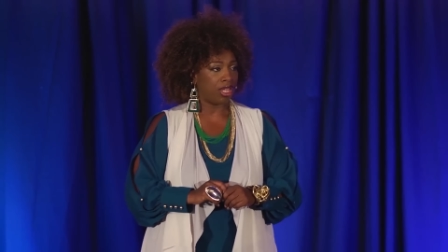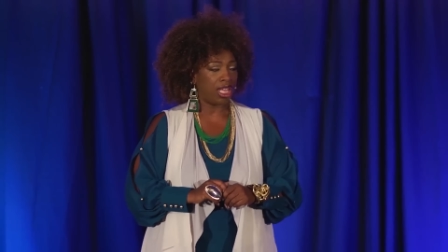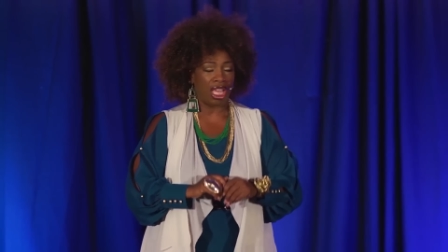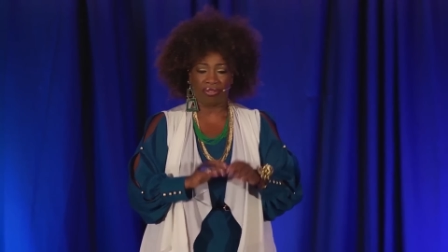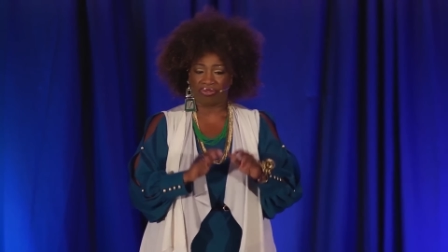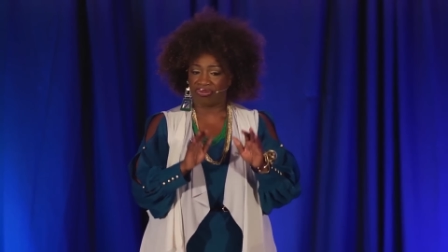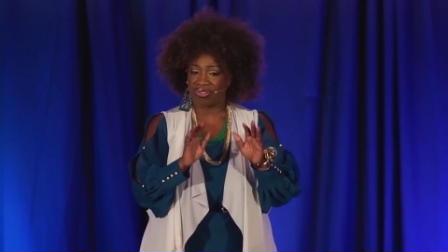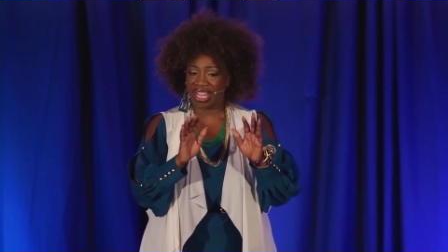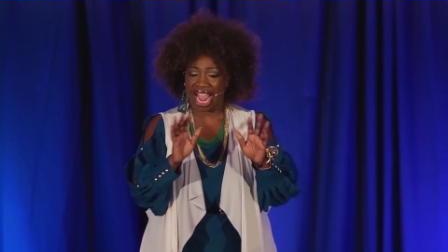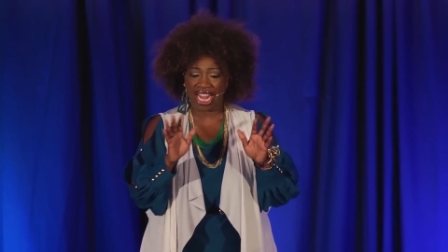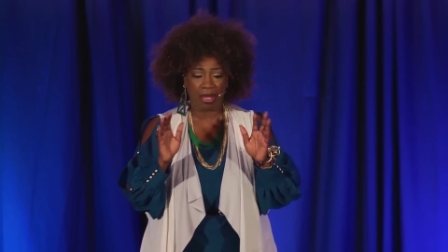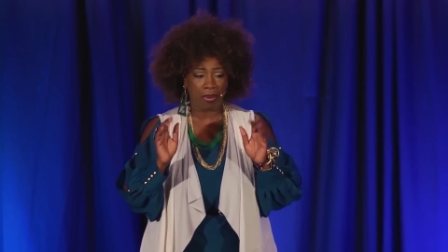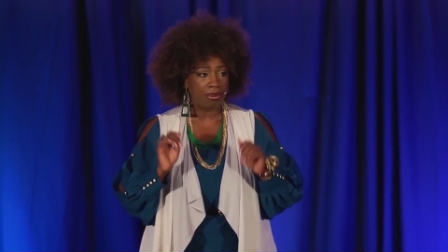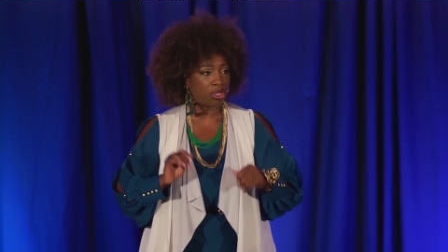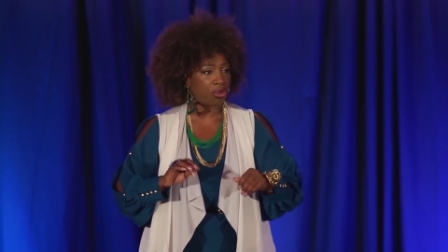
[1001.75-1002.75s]
If
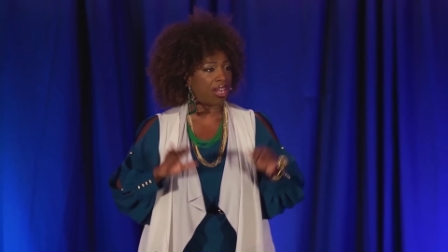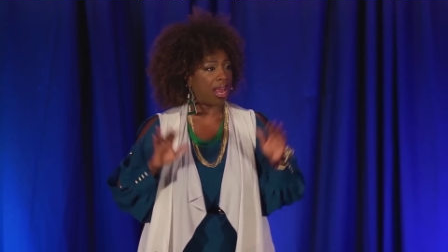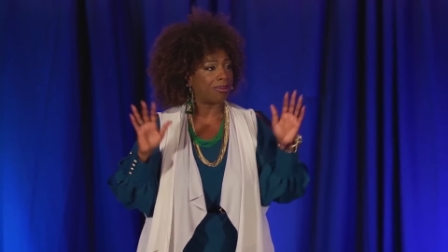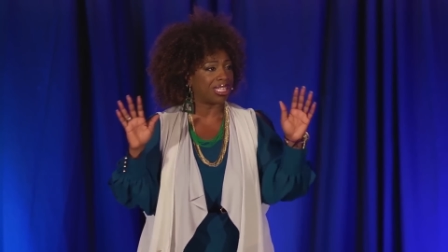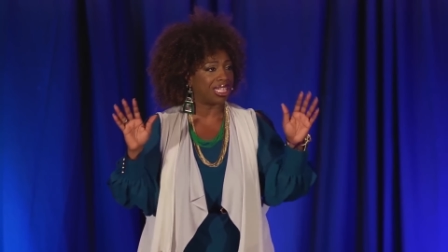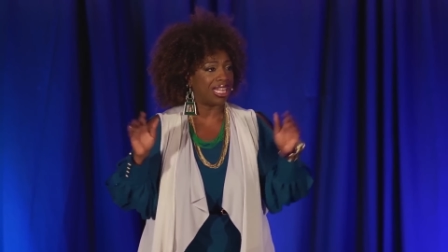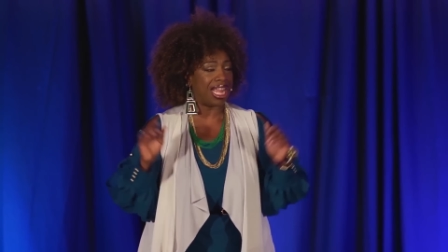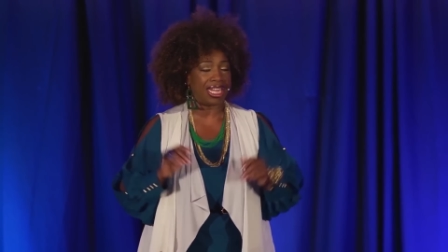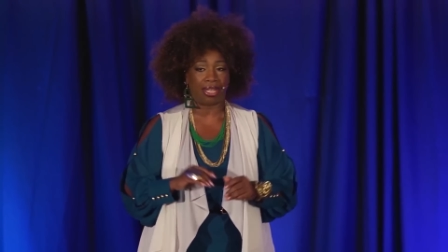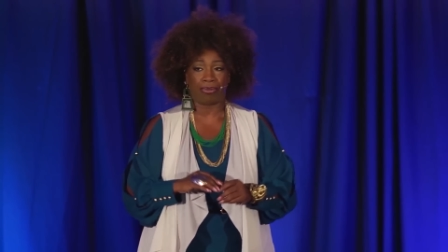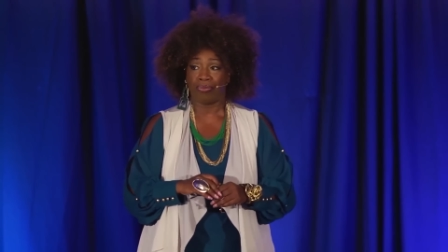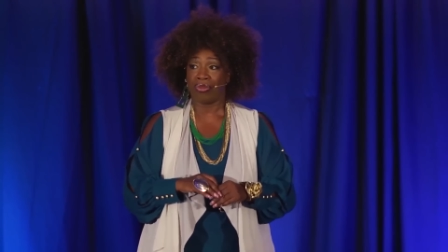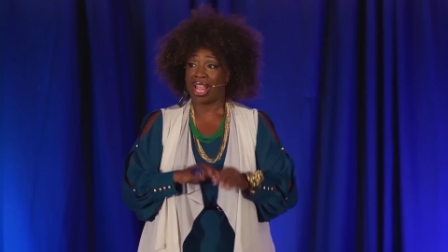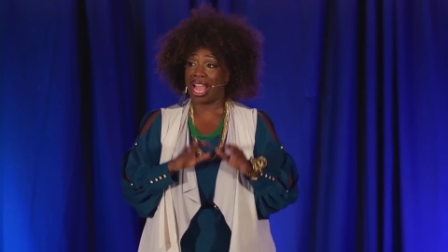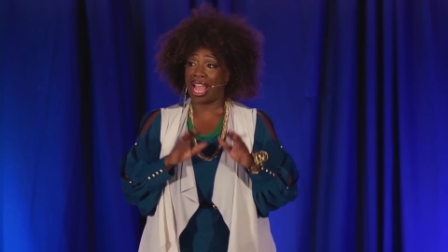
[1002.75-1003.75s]
ninety people joined, I was
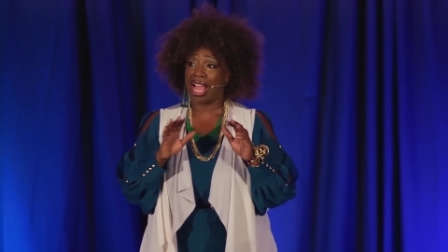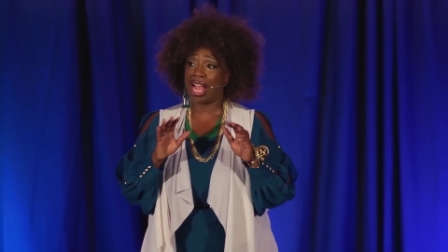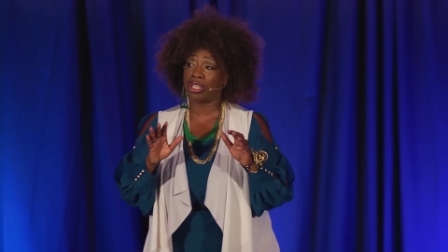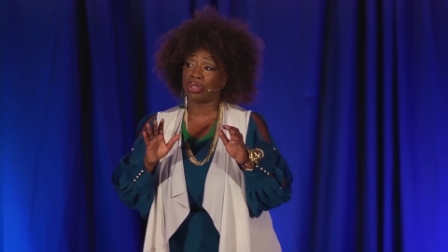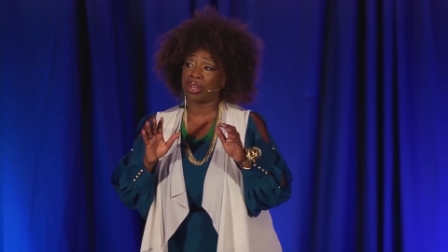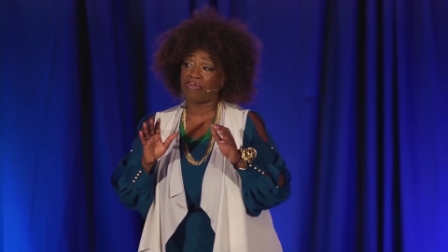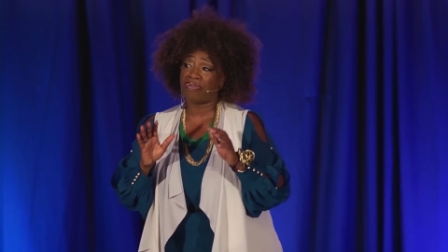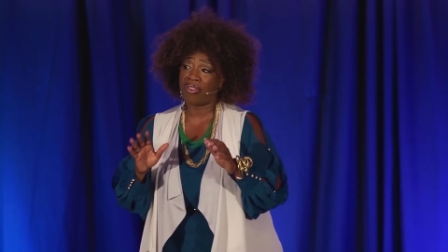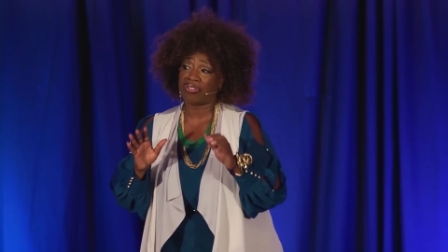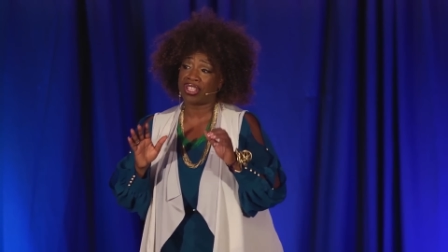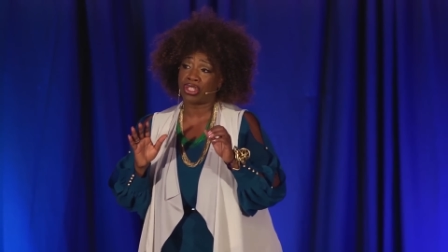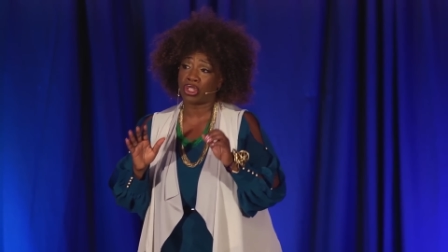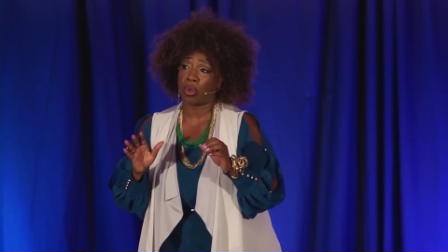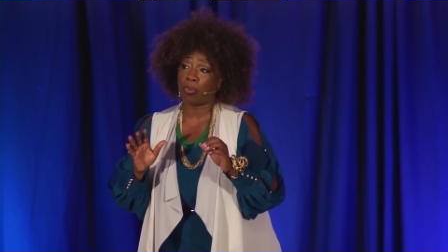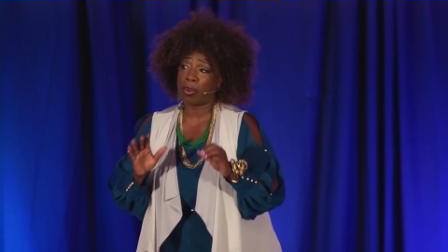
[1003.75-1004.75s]
elated. one hundred
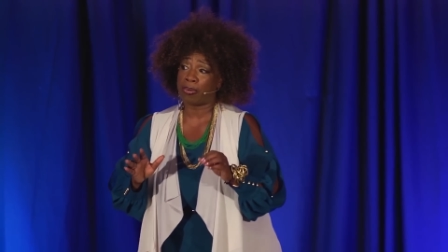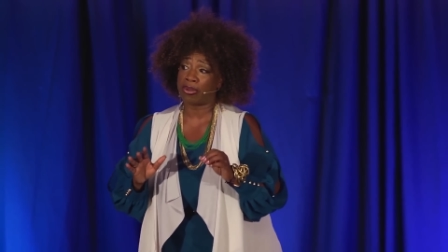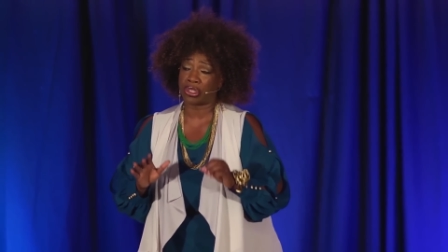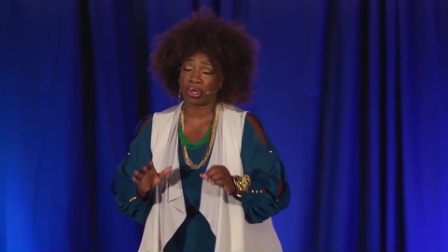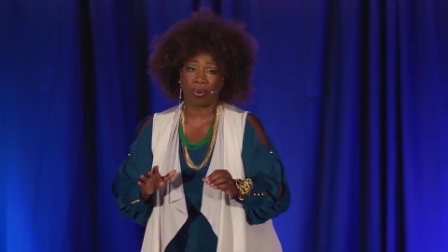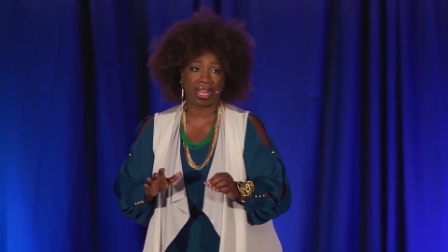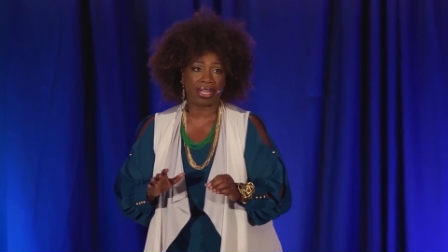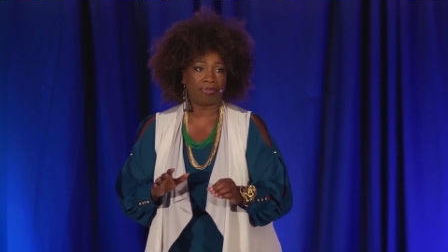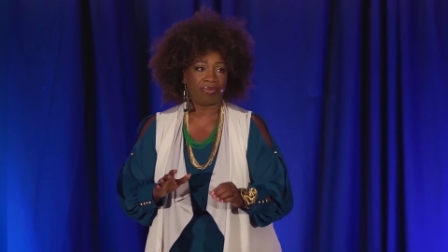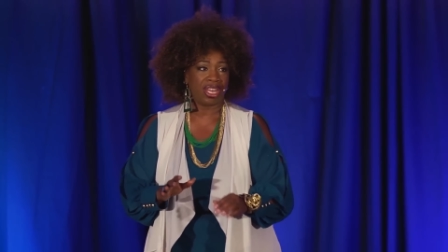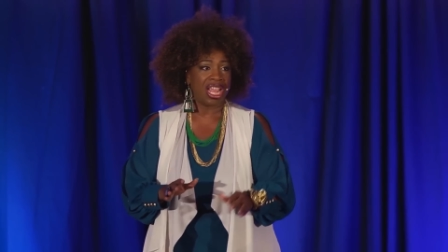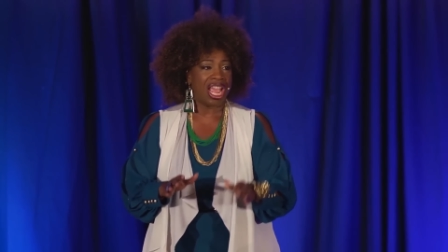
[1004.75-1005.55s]
fifty-two people joined.